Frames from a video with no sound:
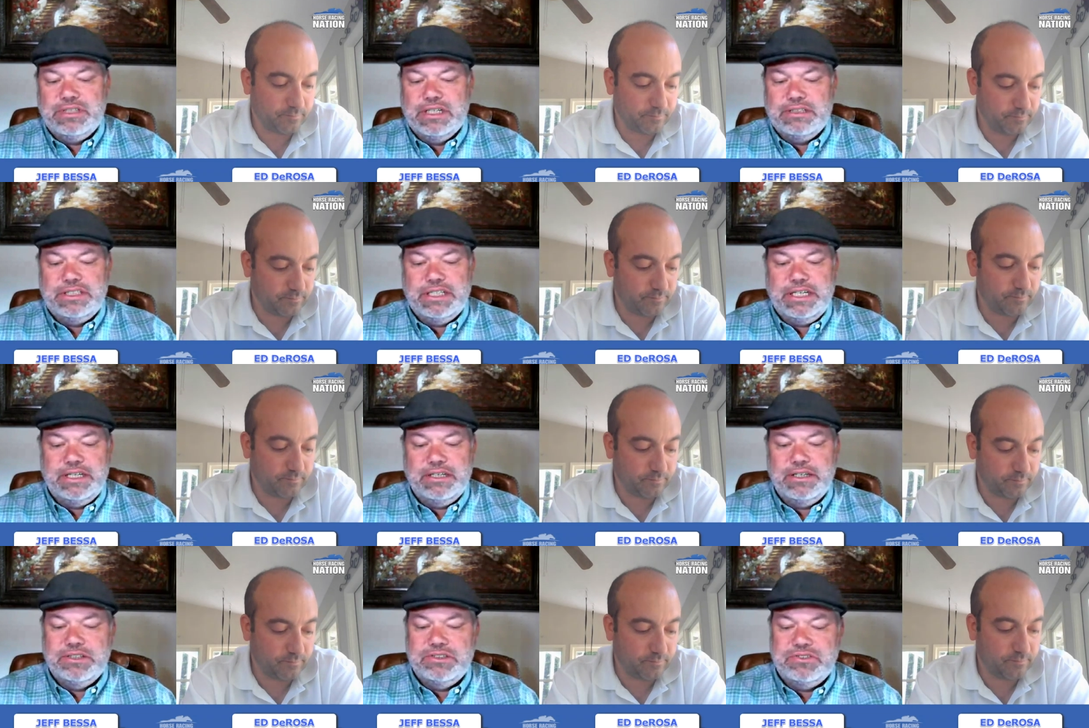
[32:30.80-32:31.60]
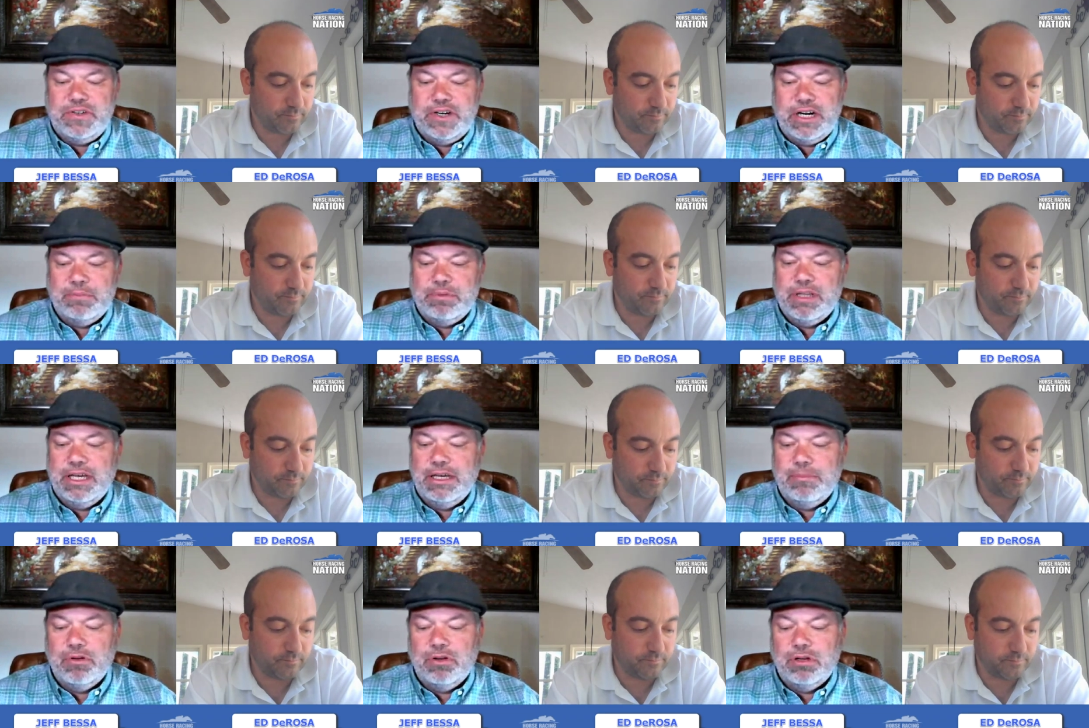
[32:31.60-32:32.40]
Speaker 1: Santine is very
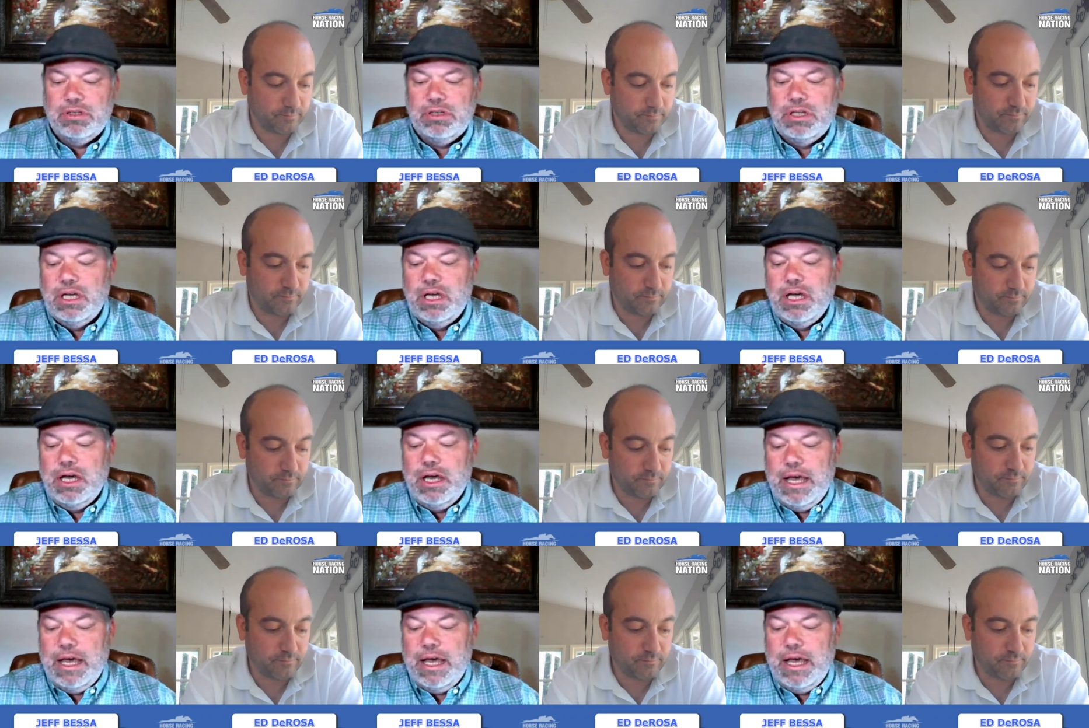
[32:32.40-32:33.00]
playable.